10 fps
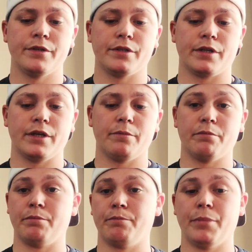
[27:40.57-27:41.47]
to
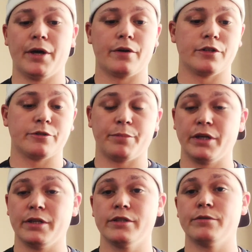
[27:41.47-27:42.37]
get better
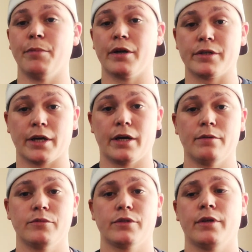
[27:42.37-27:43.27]
speeds, better
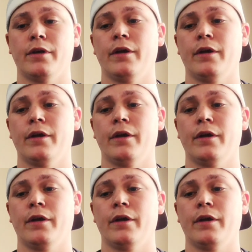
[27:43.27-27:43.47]
times.